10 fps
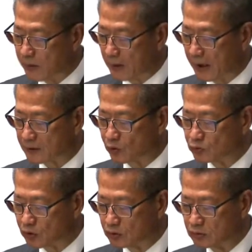some 9
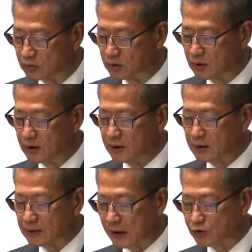million tons in
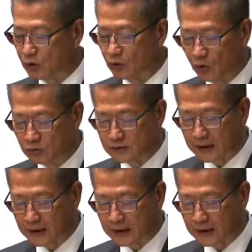2024.